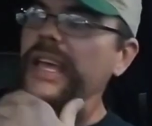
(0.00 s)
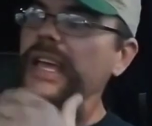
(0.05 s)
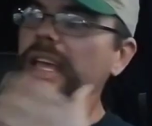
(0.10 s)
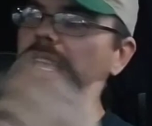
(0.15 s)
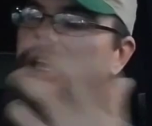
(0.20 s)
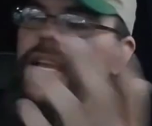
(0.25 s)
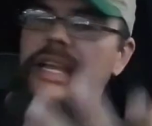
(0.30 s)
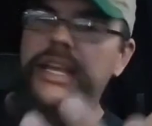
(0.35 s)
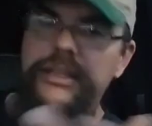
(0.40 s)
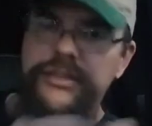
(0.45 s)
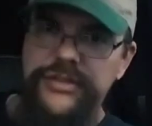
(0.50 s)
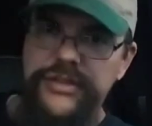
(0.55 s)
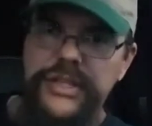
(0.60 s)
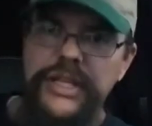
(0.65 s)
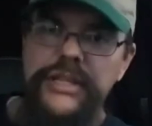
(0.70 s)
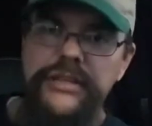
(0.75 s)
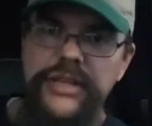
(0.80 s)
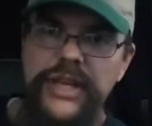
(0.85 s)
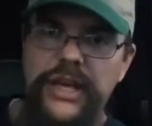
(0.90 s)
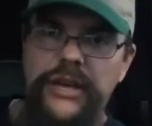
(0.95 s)
it, it gets
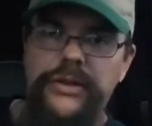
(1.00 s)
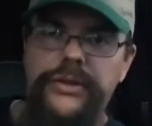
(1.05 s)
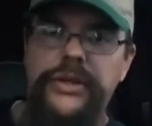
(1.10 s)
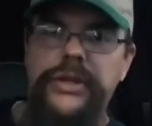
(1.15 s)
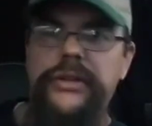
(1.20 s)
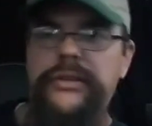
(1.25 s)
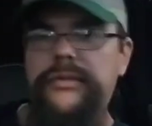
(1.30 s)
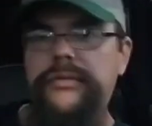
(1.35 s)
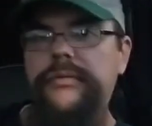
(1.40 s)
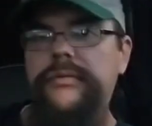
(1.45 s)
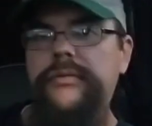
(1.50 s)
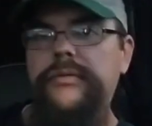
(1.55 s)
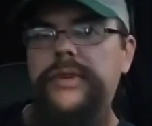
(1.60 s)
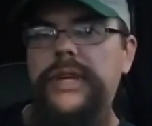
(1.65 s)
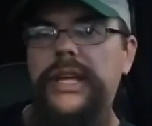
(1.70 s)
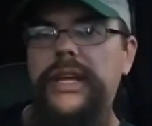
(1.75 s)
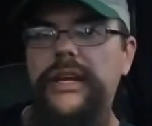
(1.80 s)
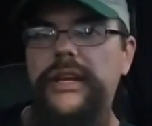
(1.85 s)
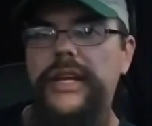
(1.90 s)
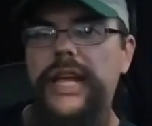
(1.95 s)
detailed
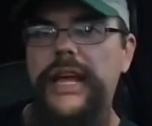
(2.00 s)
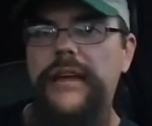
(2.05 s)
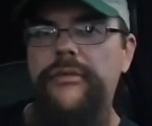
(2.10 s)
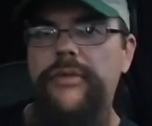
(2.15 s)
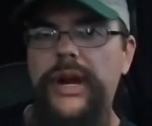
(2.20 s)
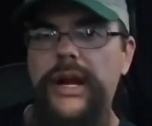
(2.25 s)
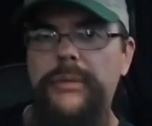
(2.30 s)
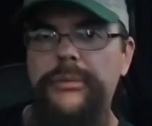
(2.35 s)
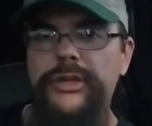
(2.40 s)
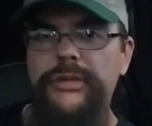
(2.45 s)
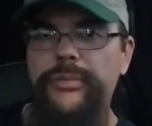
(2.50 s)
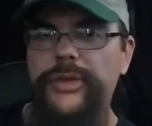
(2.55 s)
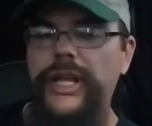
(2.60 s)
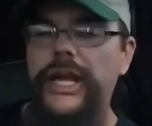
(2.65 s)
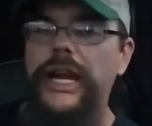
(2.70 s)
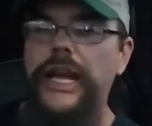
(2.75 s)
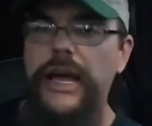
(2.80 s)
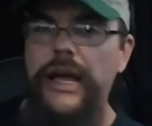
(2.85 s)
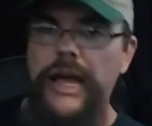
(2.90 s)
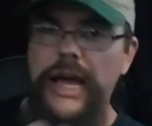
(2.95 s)
in the Dave Ramsey
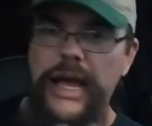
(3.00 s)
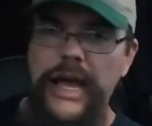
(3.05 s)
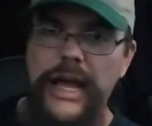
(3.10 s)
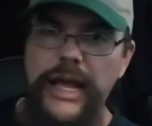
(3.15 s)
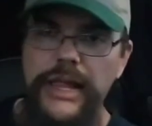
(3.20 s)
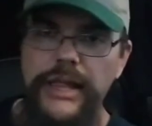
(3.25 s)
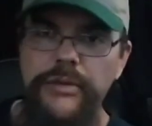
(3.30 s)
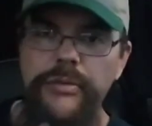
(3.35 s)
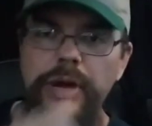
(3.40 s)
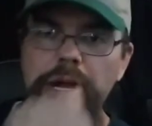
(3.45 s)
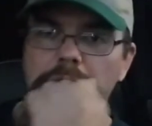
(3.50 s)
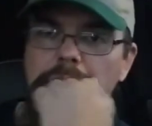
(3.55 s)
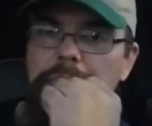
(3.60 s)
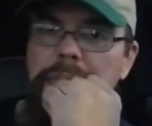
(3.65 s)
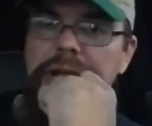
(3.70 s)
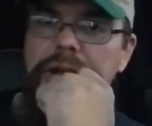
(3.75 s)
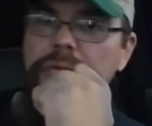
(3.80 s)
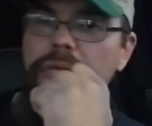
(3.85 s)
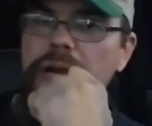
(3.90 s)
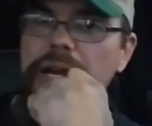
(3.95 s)
plan. I, I highly
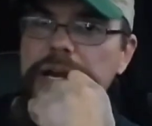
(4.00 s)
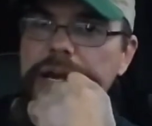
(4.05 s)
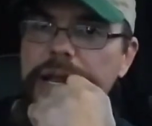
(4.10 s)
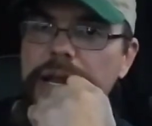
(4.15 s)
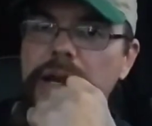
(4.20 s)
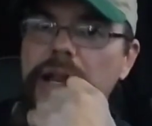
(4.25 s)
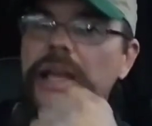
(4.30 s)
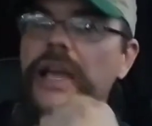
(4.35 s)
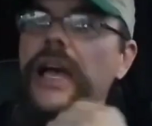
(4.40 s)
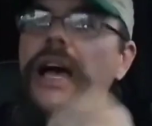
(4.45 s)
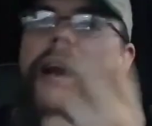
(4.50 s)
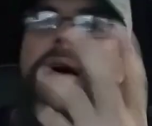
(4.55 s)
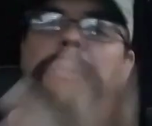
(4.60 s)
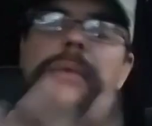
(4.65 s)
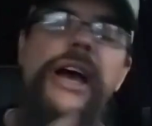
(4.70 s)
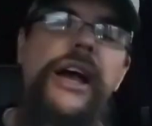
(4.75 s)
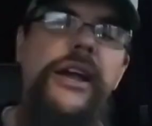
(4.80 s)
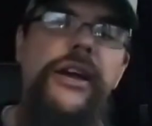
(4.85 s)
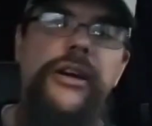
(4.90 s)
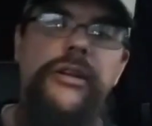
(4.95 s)
recommend reading it. I'm
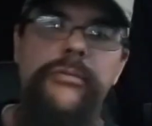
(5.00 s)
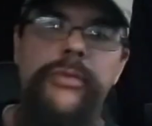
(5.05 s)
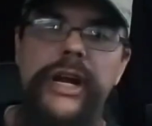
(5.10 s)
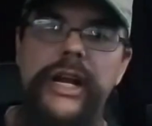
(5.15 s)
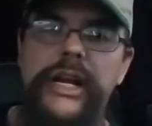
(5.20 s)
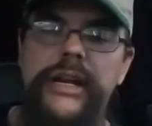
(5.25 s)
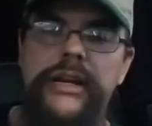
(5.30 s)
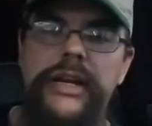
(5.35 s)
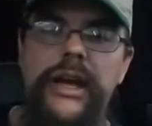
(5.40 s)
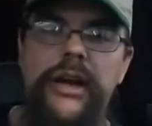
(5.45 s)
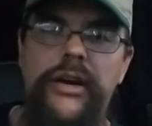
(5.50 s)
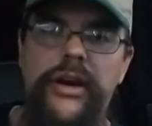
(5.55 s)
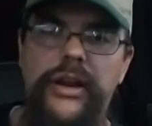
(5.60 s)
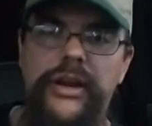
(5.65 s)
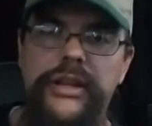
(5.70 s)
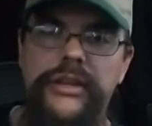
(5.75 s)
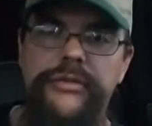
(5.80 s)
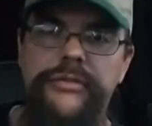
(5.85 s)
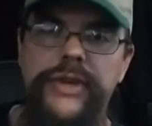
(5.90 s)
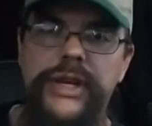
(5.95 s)
not going to break it down
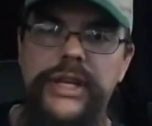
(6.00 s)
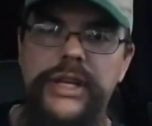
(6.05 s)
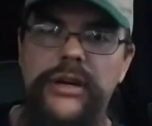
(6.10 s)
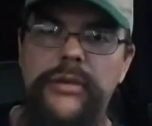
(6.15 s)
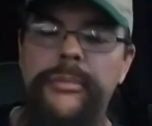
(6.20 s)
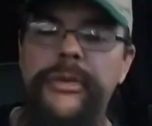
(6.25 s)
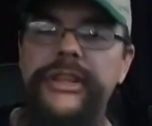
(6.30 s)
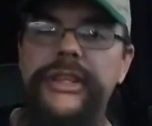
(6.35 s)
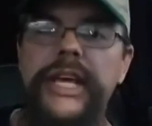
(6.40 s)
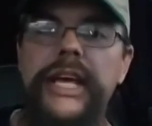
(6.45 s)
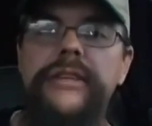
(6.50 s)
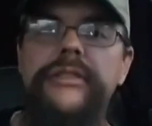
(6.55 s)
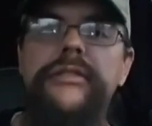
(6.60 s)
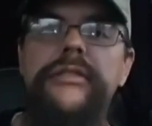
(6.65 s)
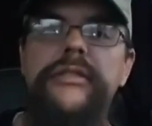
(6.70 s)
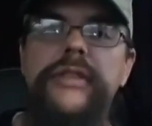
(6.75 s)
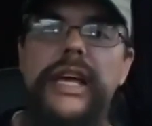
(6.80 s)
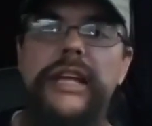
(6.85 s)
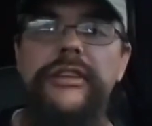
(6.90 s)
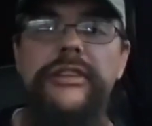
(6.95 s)
on this video, but
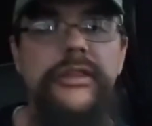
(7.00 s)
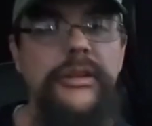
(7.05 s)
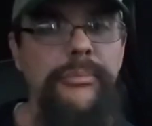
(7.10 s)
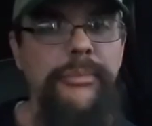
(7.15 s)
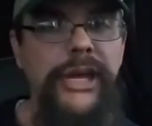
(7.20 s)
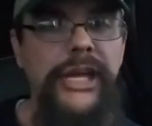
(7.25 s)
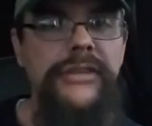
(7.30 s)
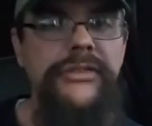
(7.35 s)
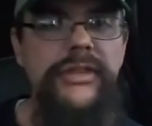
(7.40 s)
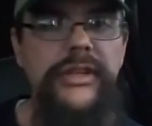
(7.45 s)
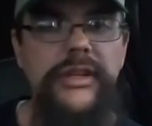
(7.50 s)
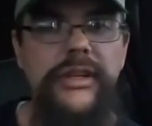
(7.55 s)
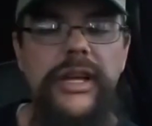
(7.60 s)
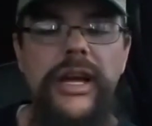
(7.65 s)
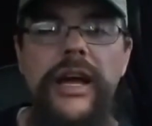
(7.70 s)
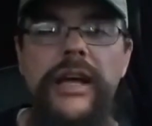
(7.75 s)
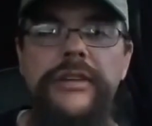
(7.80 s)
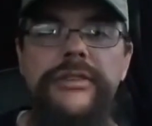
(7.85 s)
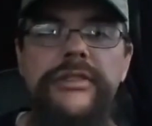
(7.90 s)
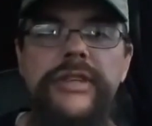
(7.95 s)
that's that's the basic
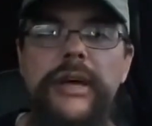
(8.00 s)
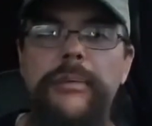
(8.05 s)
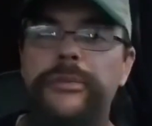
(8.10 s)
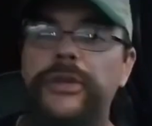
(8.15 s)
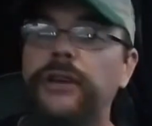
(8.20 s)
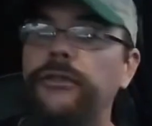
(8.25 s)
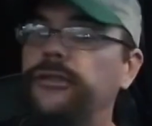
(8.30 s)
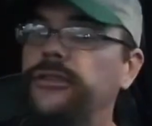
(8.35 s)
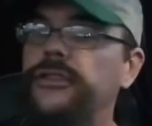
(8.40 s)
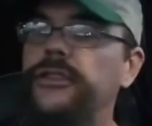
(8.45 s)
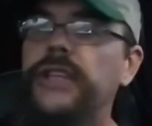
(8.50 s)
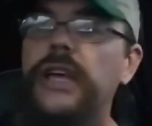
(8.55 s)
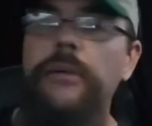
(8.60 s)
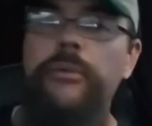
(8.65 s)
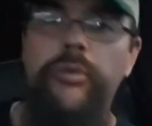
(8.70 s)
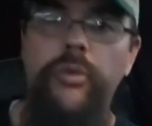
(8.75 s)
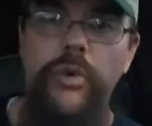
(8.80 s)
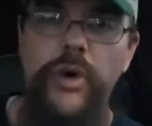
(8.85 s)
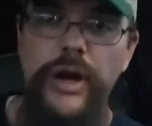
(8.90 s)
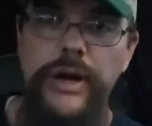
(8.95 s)
concept of
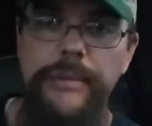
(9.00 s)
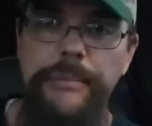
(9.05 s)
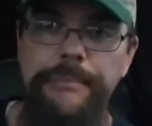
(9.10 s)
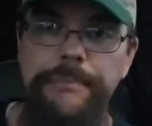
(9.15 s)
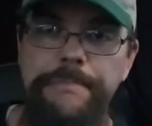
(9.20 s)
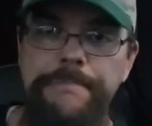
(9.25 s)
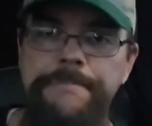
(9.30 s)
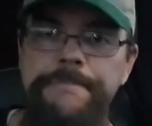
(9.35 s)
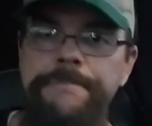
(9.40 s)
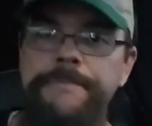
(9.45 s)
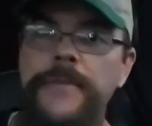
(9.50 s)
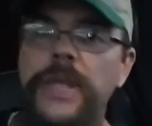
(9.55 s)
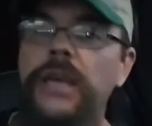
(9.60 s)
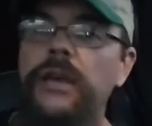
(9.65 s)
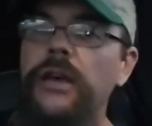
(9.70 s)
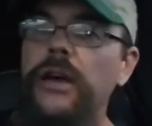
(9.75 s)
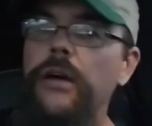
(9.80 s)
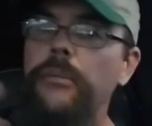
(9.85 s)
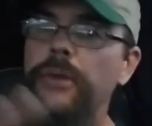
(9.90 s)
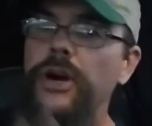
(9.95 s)
step one.
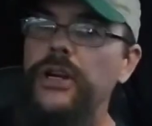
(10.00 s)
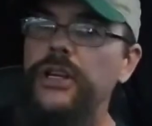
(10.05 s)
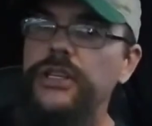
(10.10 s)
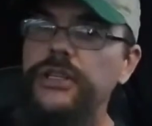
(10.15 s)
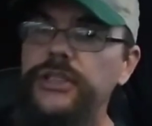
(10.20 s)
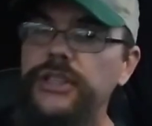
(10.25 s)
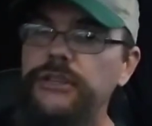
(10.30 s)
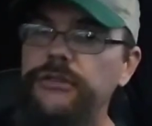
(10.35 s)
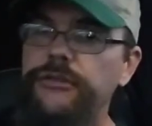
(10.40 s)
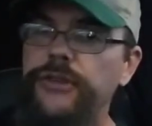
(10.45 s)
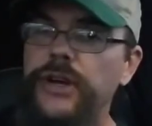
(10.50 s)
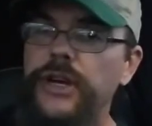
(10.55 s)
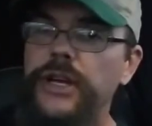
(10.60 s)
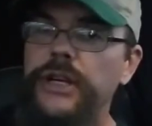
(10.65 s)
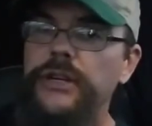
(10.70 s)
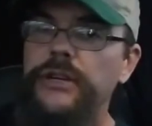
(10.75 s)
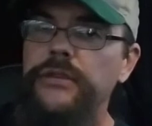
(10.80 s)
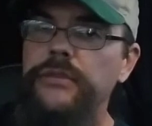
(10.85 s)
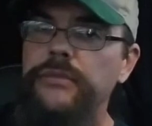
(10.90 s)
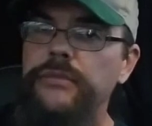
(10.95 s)
Emergency
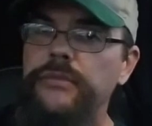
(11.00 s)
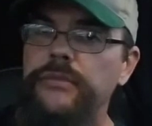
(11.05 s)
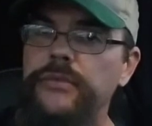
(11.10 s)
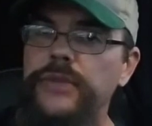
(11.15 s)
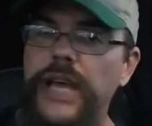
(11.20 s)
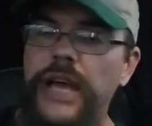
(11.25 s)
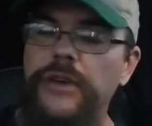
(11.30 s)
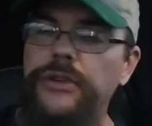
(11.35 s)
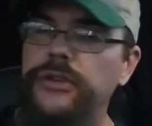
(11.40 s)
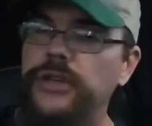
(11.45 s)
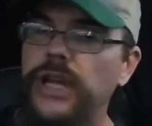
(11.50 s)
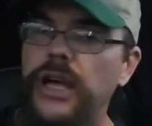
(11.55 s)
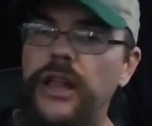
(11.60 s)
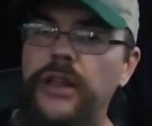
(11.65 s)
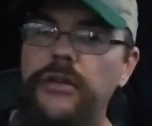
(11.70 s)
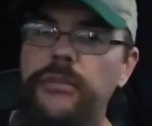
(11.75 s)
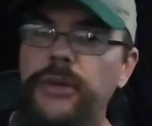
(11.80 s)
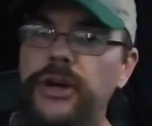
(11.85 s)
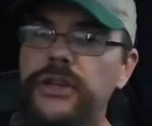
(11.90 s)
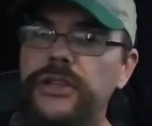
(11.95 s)
fund, thousand
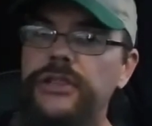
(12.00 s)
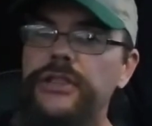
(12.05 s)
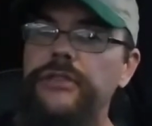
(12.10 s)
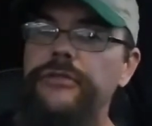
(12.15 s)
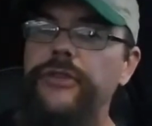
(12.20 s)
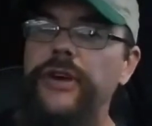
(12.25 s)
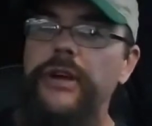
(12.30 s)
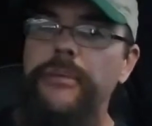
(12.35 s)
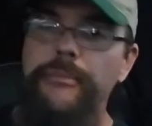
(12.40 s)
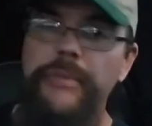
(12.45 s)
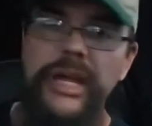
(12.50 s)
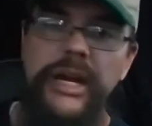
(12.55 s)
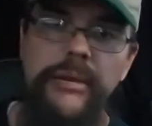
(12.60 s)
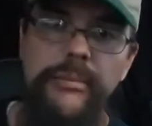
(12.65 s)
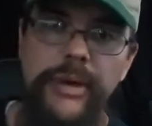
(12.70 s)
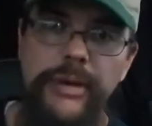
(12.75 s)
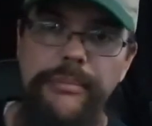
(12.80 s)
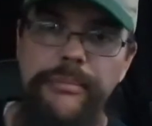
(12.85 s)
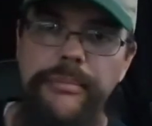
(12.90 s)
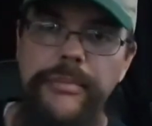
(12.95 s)
dollar emergency fund
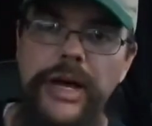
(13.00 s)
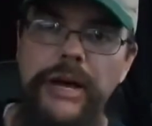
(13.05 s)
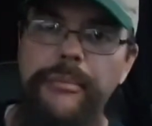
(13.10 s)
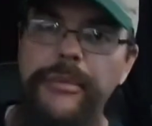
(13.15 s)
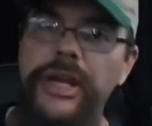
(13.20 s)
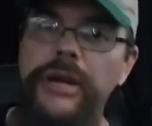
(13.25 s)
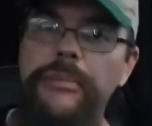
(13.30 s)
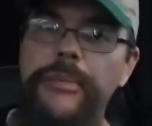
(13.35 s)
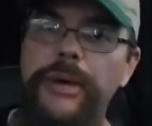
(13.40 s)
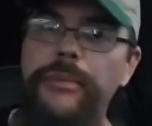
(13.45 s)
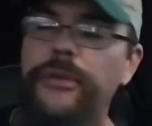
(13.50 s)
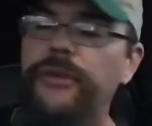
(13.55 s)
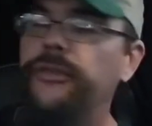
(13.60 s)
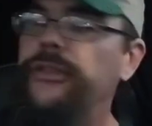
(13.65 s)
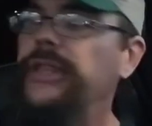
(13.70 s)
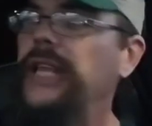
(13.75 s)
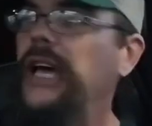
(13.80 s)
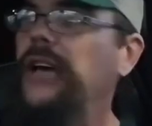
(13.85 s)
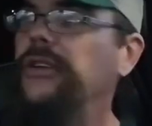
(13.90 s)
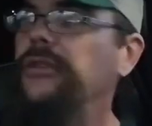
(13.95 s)
minimum, a minimum
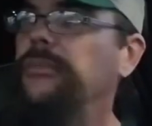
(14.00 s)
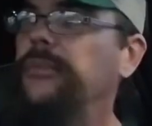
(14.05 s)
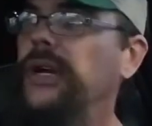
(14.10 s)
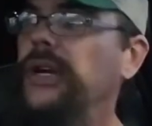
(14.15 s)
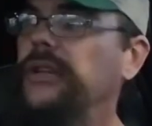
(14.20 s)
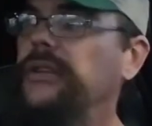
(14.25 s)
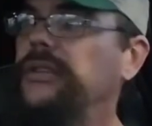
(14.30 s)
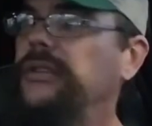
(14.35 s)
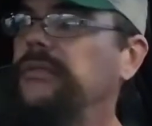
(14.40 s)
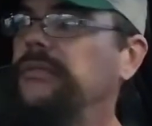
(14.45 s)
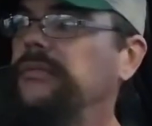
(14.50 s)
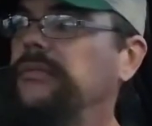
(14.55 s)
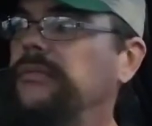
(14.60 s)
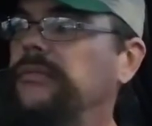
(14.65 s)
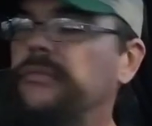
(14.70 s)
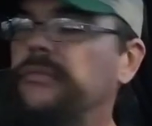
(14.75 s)
of thousand bucks.